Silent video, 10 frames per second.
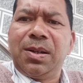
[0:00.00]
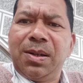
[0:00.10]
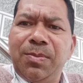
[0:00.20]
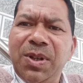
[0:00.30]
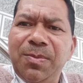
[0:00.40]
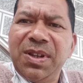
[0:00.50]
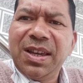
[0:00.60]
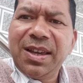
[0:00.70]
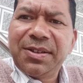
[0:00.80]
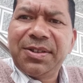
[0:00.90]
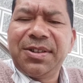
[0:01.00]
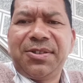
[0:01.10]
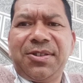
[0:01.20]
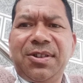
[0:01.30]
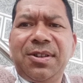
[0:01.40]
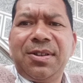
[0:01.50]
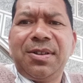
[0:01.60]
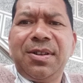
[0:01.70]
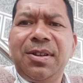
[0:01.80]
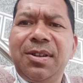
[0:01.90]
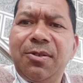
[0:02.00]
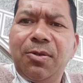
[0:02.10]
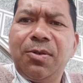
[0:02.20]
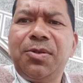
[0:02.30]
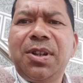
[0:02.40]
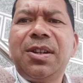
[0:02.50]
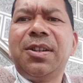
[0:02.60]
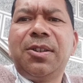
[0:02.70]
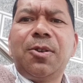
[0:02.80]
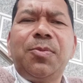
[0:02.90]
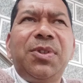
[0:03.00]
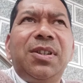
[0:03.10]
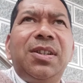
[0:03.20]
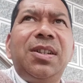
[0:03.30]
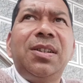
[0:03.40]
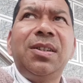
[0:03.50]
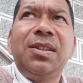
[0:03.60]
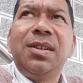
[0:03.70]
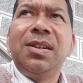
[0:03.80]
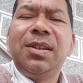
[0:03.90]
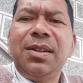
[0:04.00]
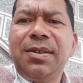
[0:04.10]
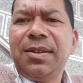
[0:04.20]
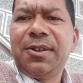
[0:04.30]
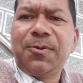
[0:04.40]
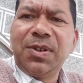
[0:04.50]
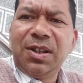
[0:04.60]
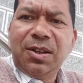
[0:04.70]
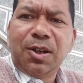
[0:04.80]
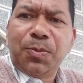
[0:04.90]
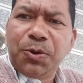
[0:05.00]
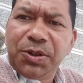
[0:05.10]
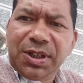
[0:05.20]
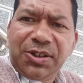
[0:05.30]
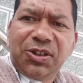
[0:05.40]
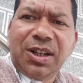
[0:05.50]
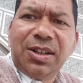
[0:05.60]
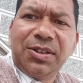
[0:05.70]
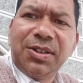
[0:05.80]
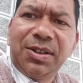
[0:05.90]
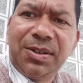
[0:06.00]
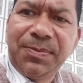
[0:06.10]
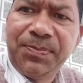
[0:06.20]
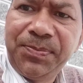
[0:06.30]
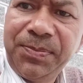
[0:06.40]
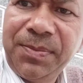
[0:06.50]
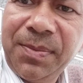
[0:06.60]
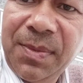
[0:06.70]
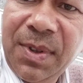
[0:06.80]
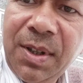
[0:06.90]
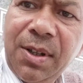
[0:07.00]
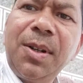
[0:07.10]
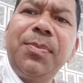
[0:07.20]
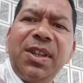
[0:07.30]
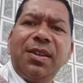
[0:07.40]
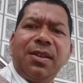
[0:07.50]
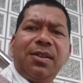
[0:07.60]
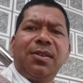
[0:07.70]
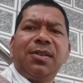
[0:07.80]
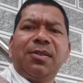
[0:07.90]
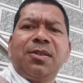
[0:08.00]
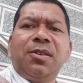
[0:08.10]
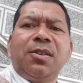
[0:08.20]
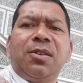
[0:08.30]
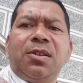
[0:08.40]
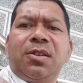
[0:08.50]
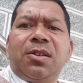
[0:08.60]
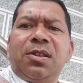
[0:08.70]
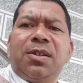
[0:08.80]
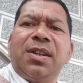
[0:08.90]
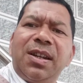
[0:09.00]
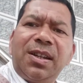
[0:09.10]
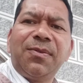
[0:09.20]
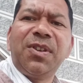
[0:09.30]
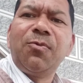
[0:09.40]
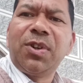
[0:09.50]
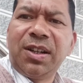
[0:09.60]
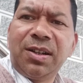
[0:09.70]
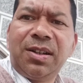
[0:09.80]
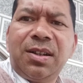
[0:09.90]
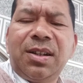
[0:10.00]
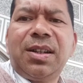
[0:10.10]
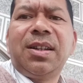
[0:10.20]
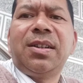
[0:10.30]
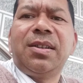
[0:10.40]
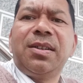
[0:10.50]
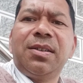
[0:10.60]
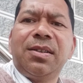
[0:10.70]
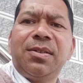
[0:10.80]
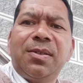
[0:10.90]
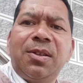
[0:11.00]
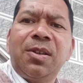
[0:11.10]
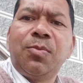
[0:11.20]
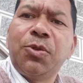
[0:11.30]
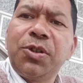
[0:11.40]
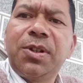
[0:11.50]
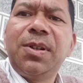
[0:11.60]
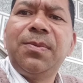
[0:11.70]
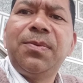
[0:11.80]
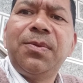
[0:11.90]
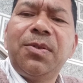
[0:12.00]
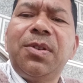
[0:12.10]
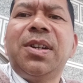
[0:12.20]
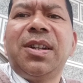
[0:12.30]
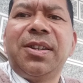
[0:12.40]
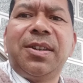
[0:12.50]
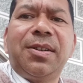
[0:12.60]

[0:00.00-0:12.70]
may be accessed on the another object. In this way, opposite charge come there, negative in one and positive on another.